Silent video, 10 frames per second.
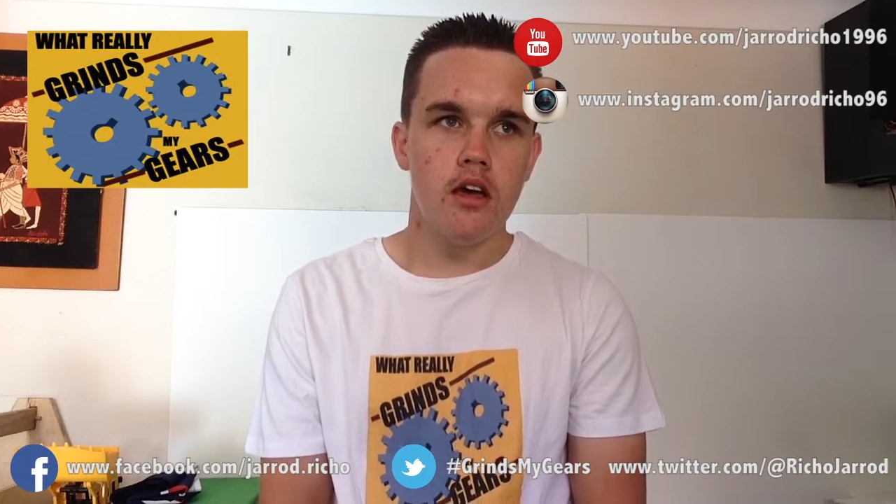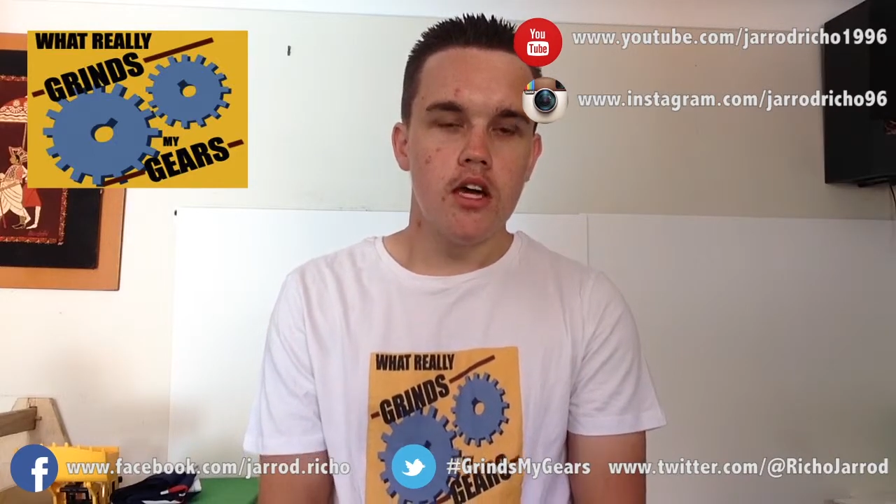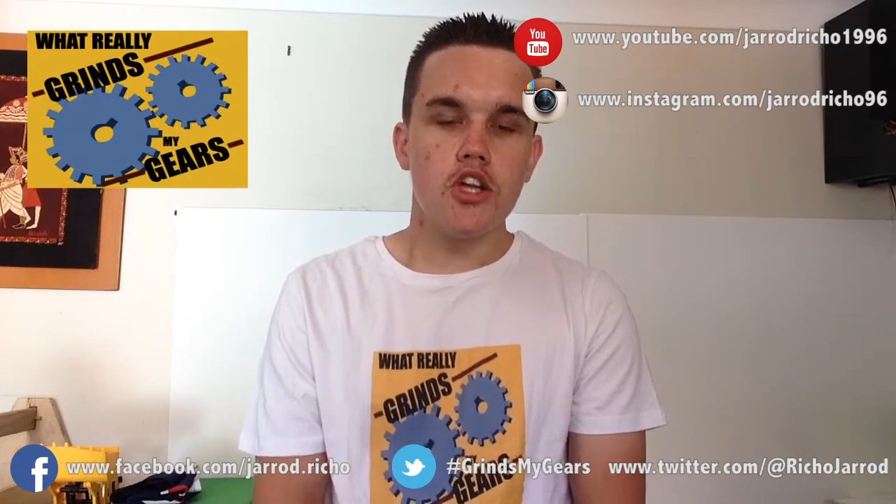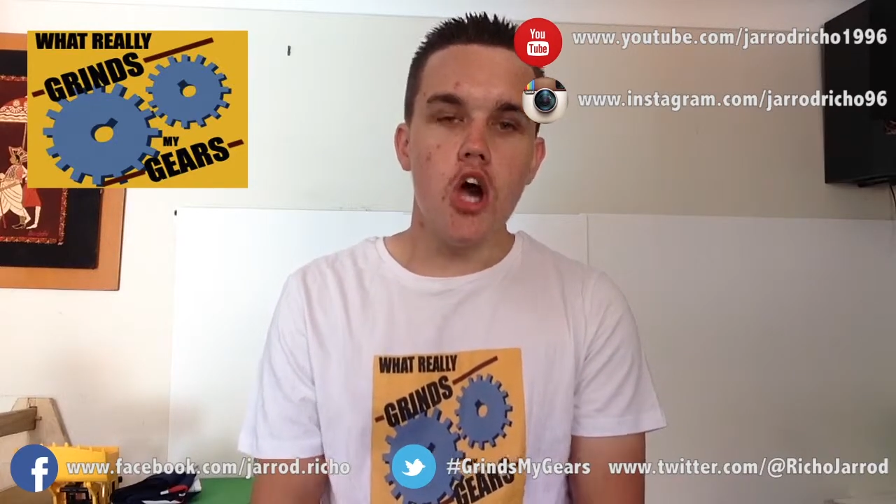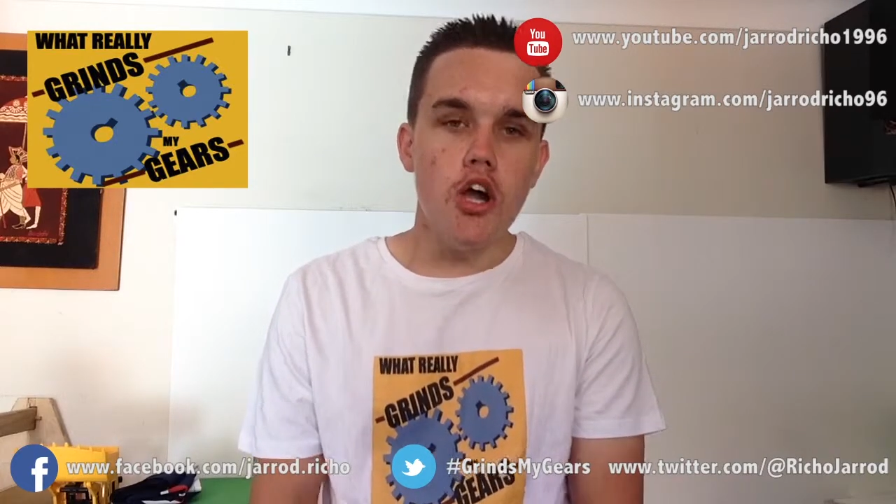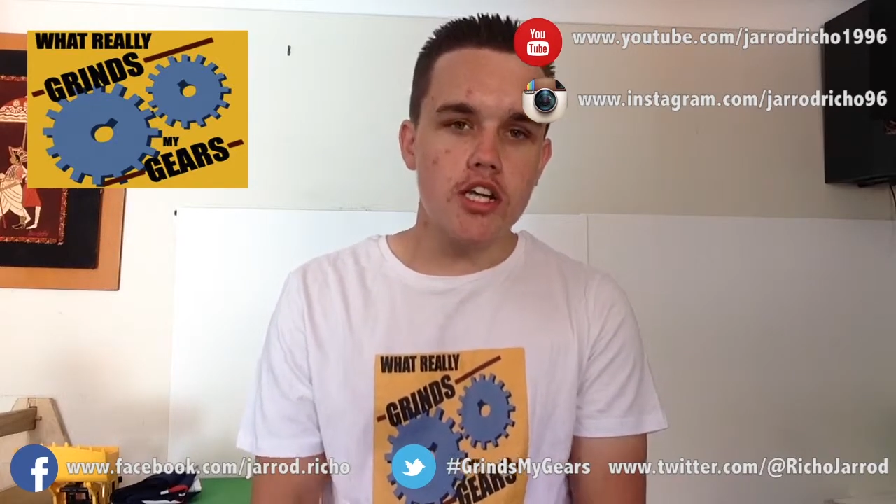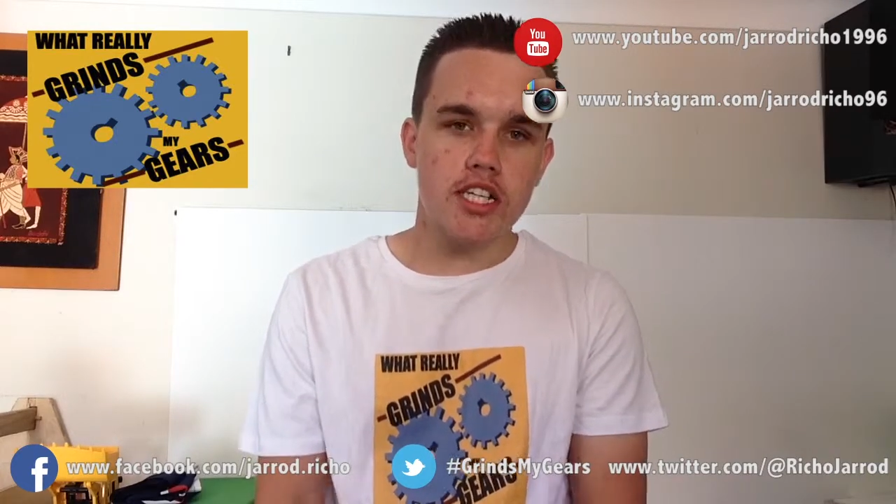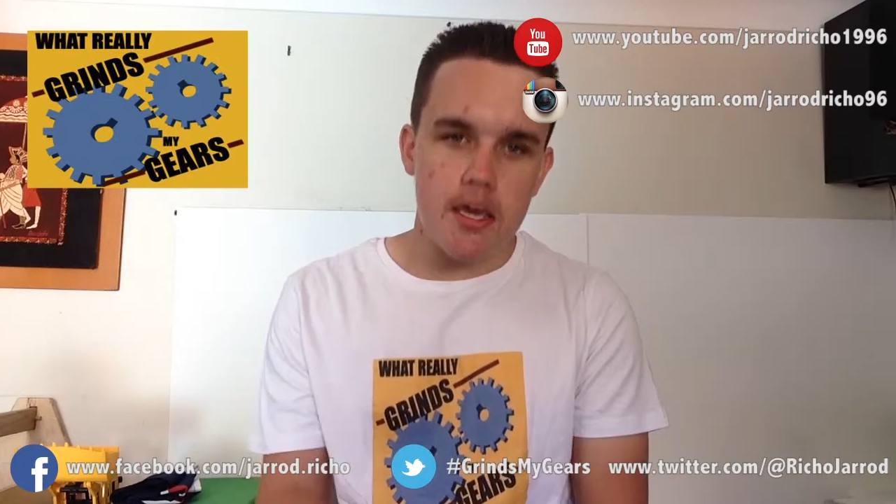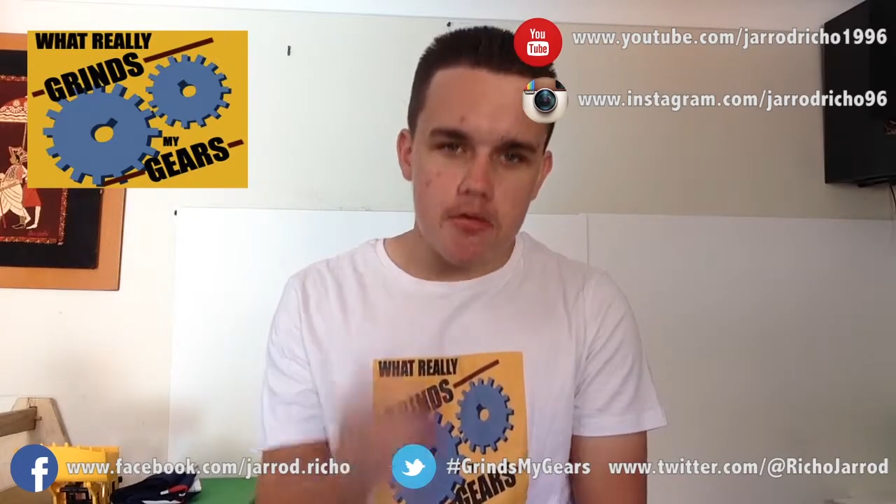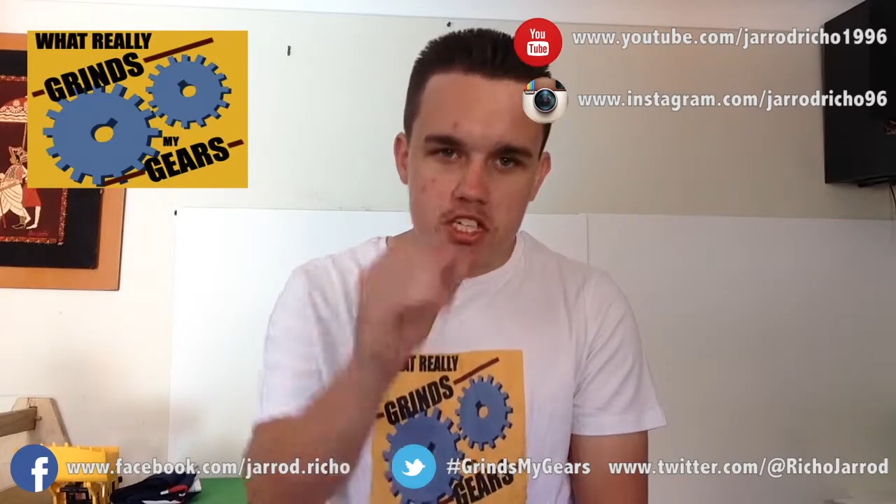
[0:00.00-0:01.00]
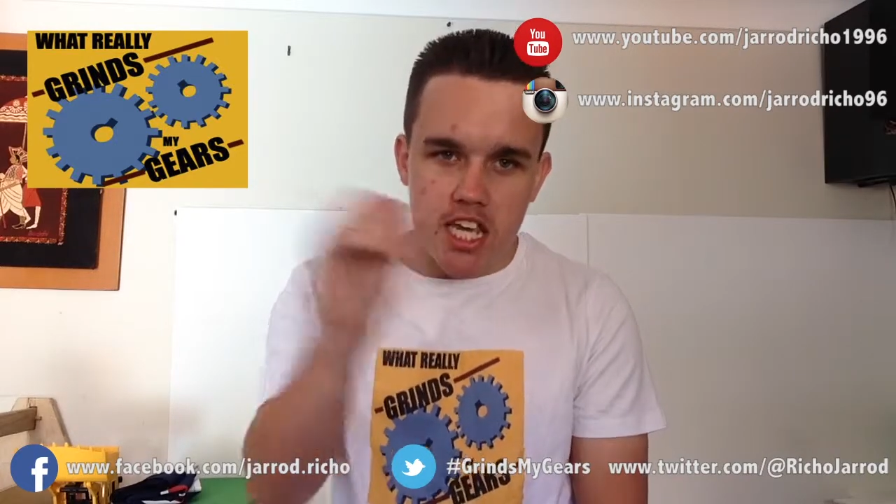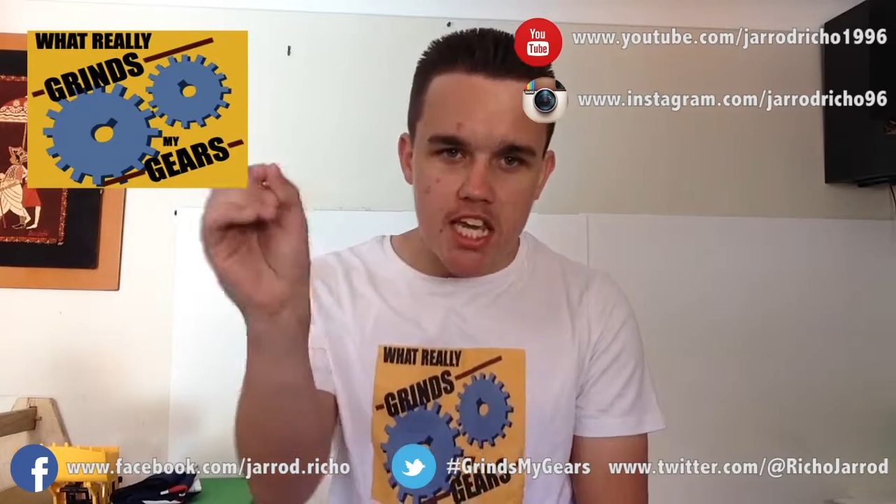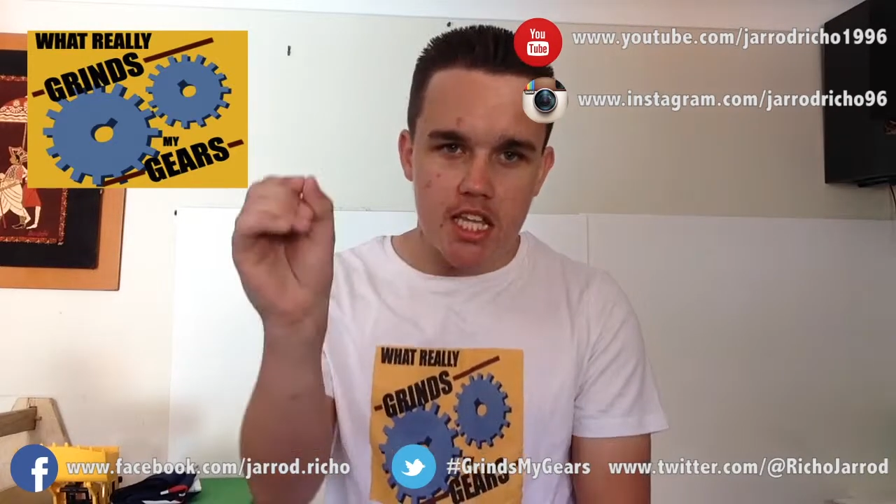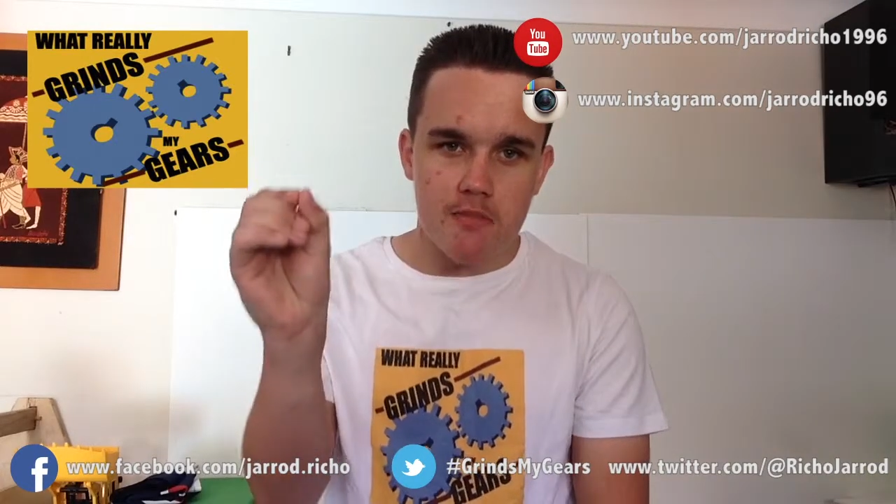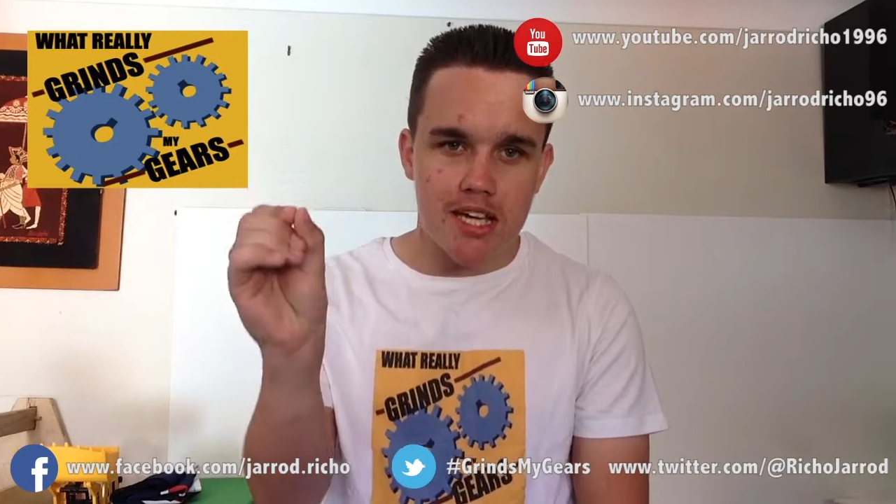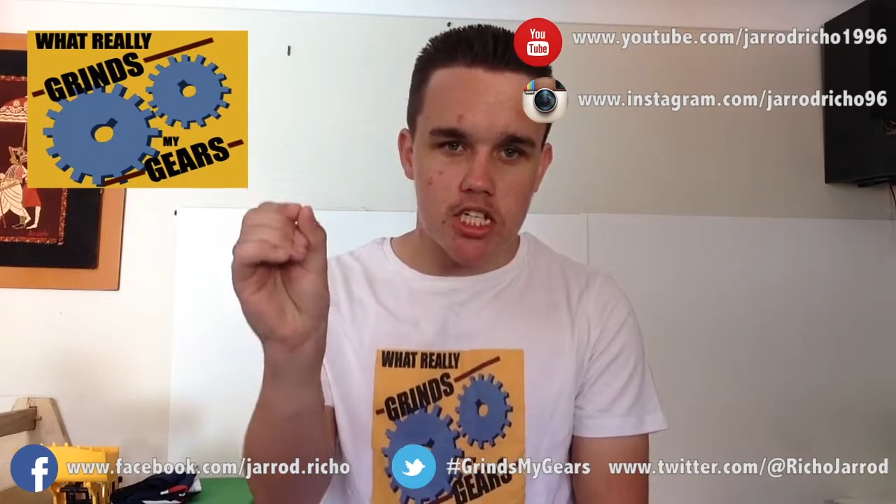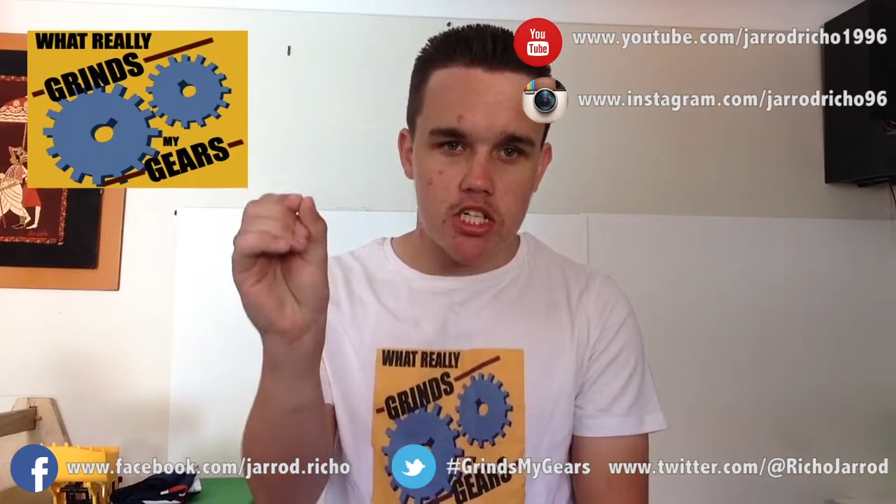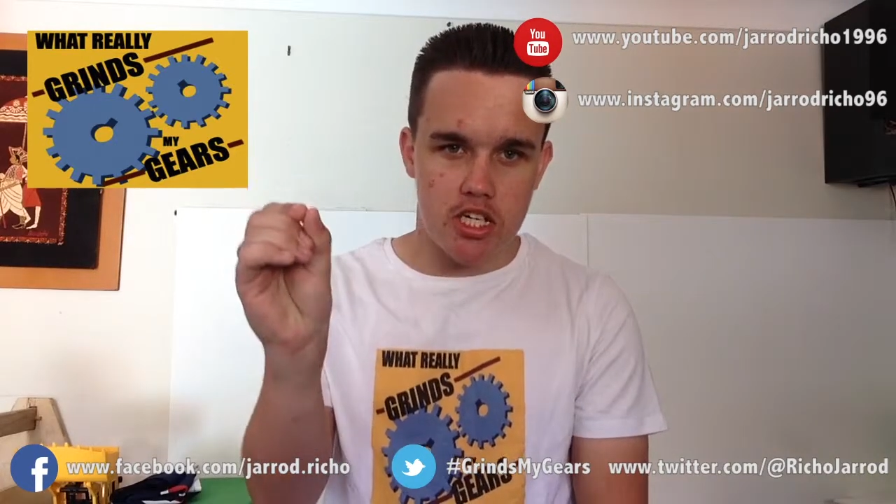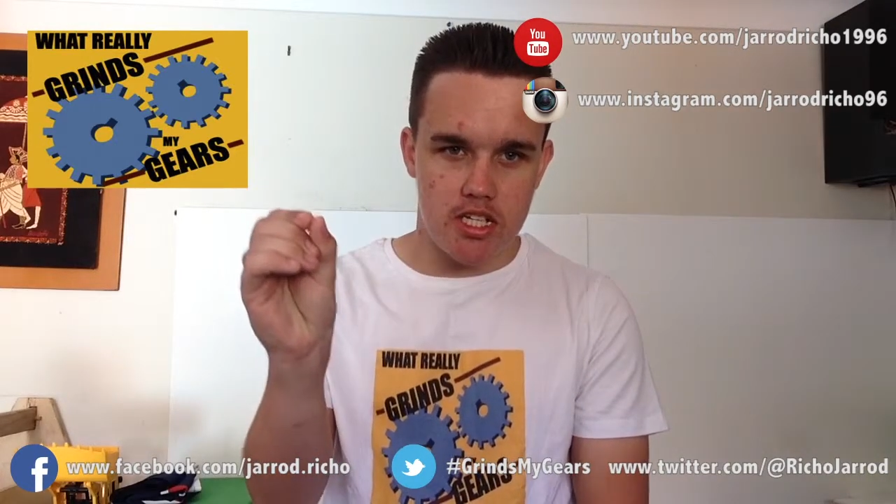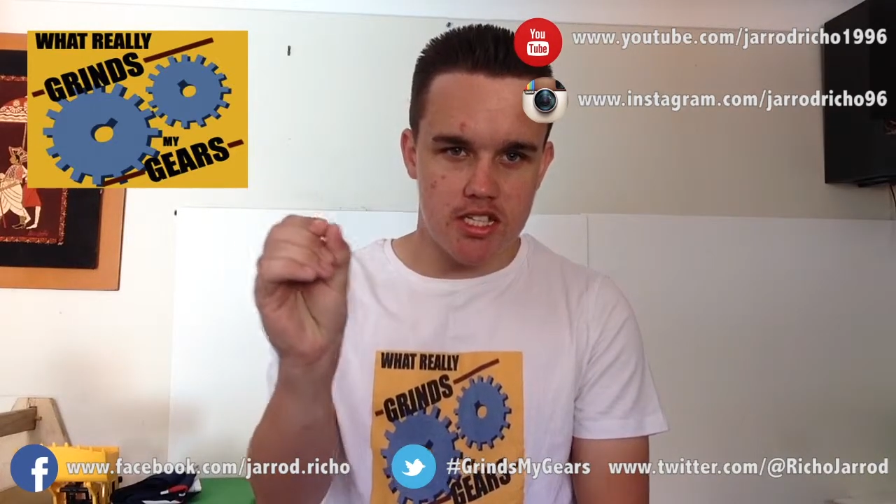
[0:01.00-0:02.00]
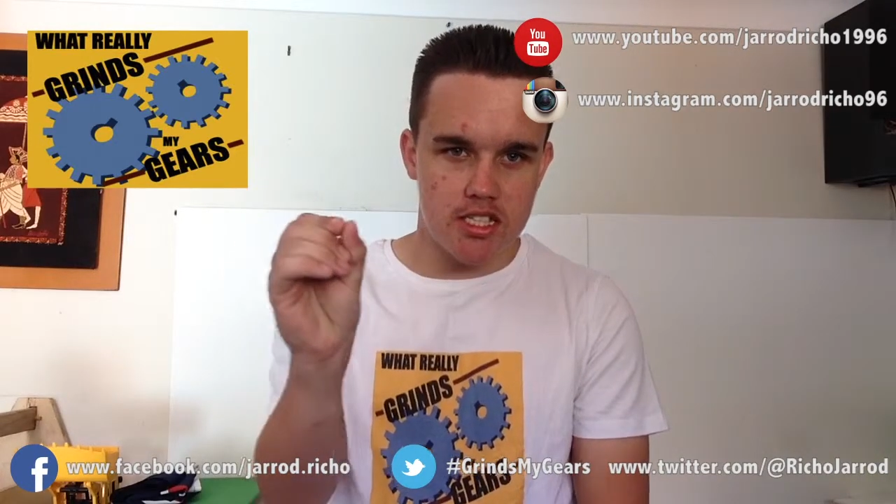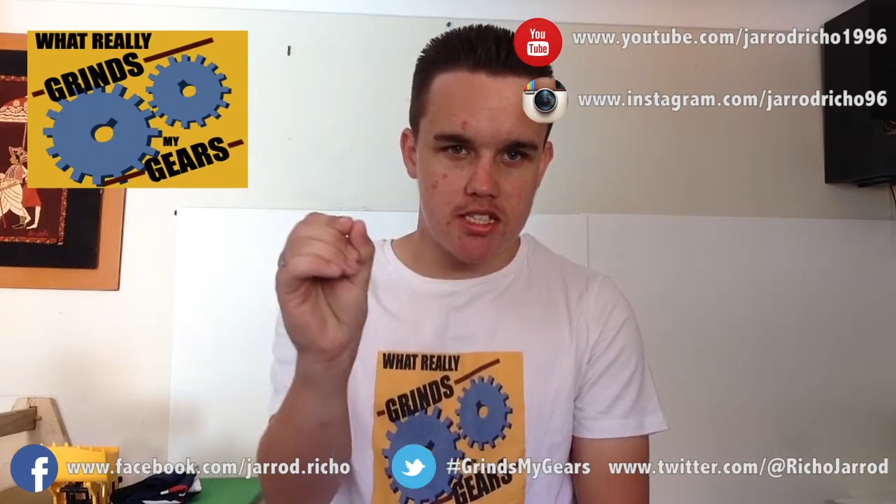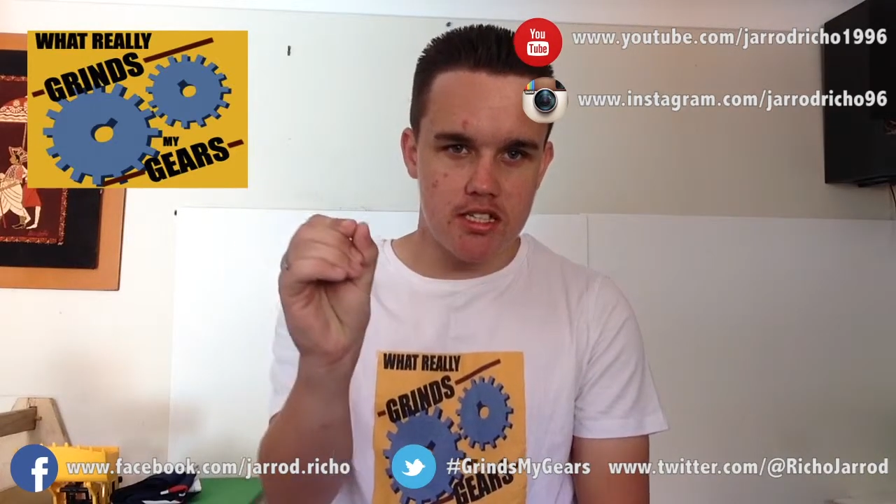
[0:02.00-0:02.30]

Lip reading: Don't just keep seeing the messages.